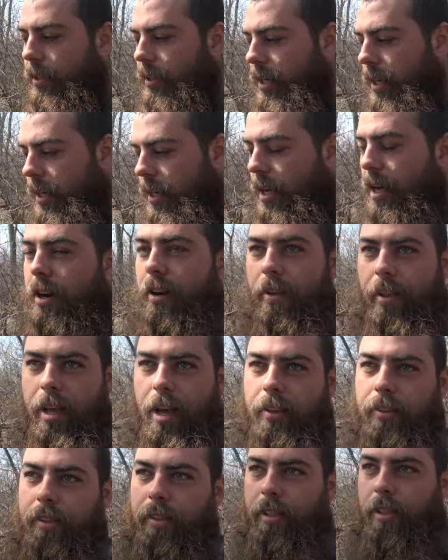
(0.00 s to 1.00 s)
is hit
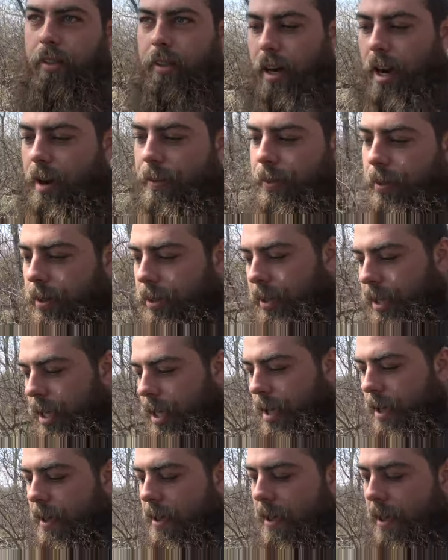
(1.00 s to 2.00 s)
100,000 subscribers.
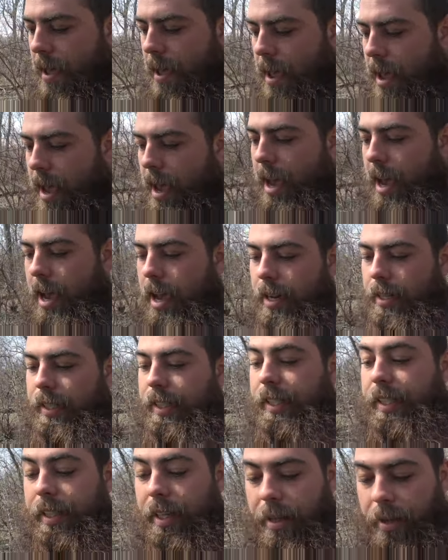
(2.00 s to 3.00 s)
and
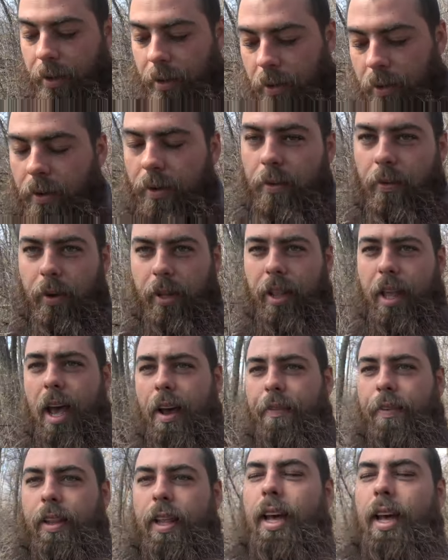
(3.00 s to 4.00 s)
still, with
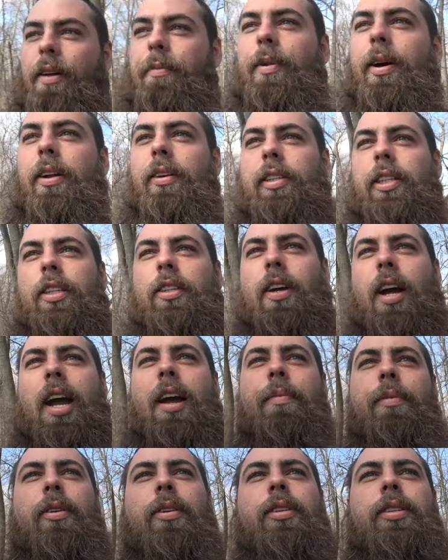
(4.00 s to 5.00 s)
having amount of
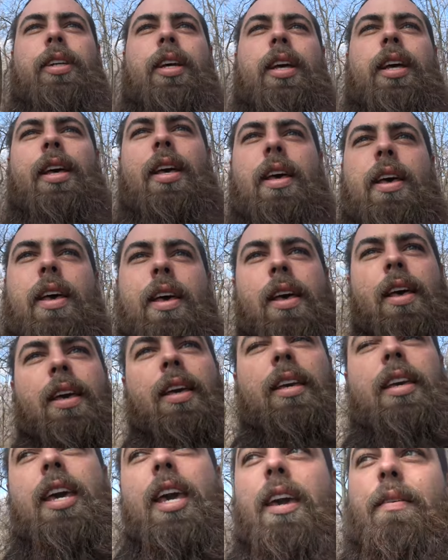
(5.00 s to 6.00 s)
subscribers,
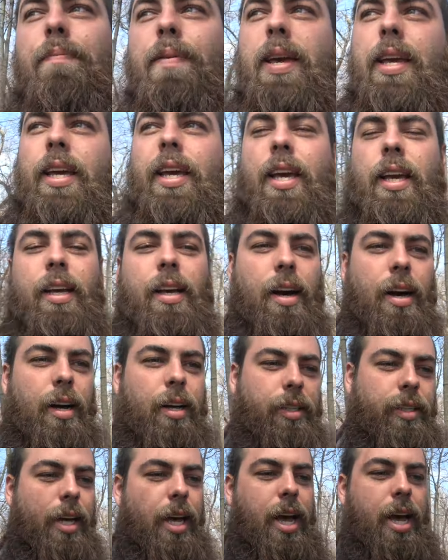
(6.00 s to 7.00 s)
keeping in
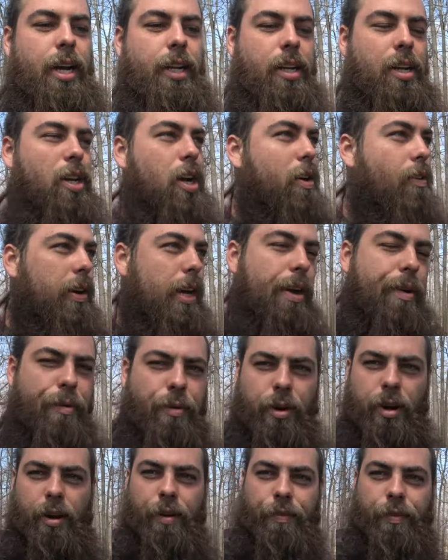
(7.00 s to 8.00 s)
contact, knowing
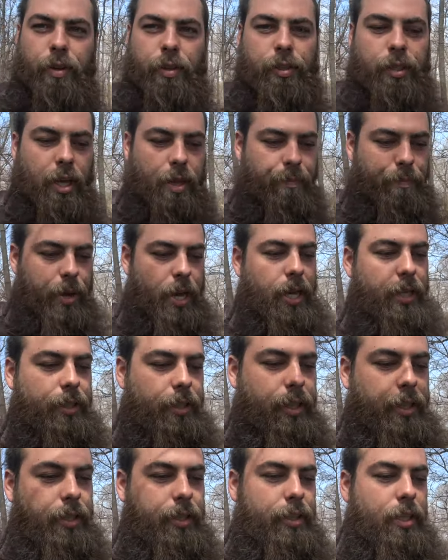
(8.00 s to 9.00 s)
everyone on a first name
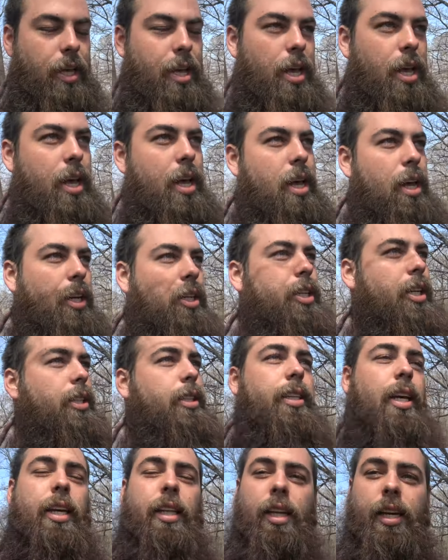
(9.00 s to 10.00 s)
basis,
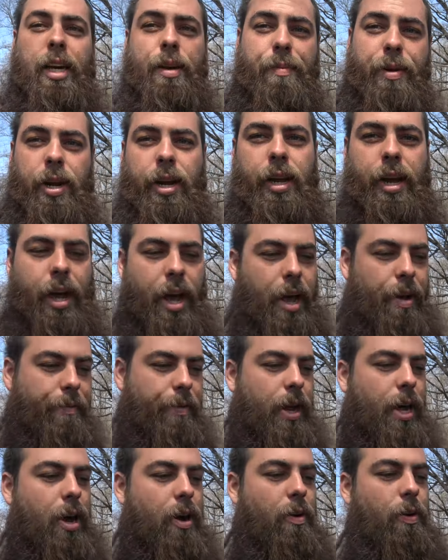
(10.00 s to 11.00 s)
just like the community I have
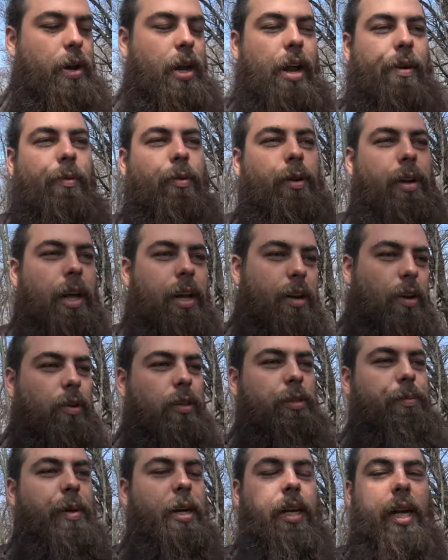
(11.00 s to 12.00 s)
now and everyone that
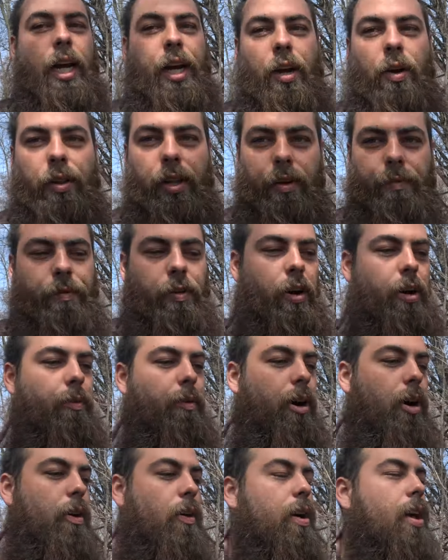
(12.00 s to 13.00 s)
knows me and I know them very
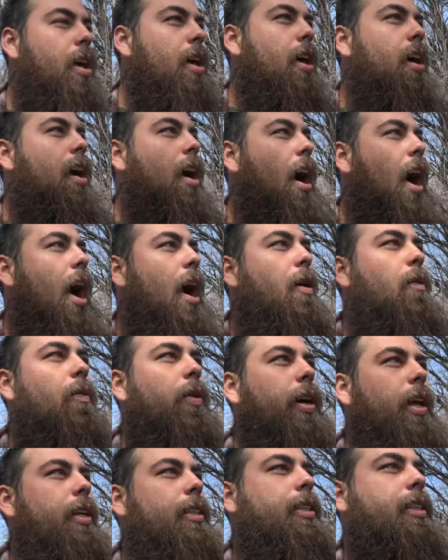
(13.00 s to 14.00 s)
well, I
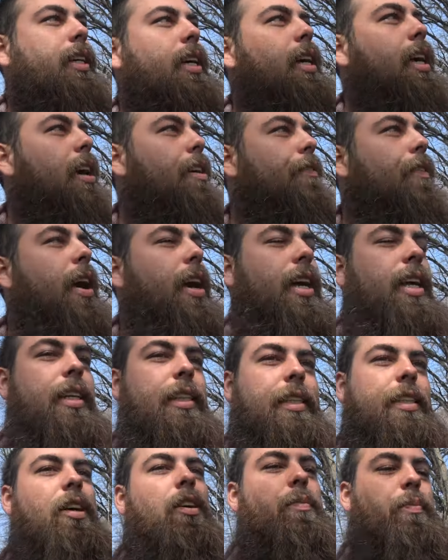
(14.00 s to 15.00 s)
want to see if I can
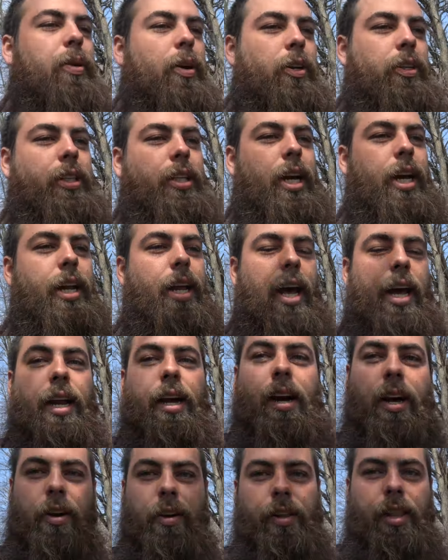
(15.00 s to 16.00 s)
still push that at
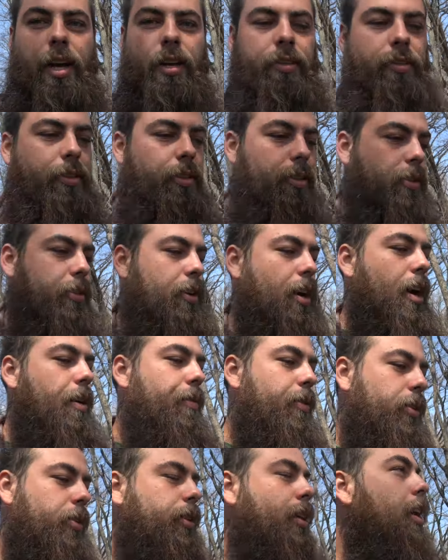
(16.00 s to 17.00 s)
100,000
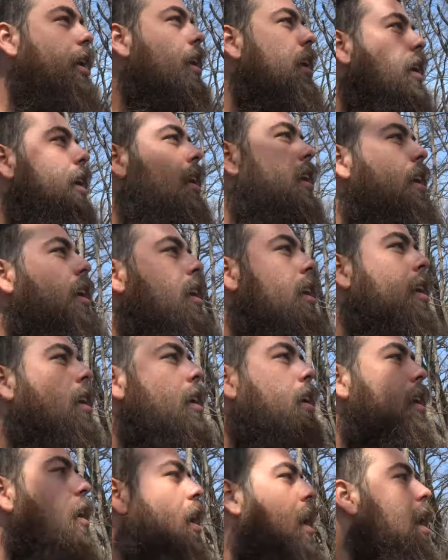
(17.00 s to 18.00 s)
subscribers.
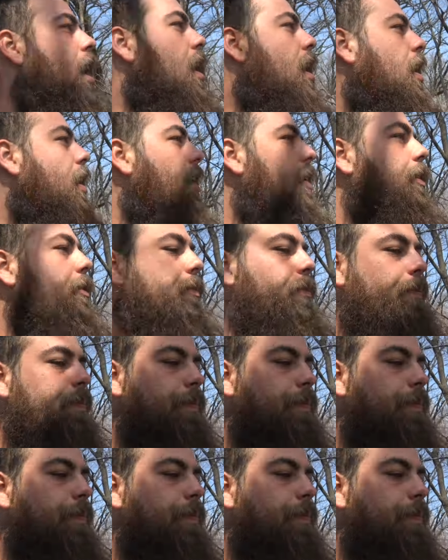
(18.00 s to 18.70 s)
So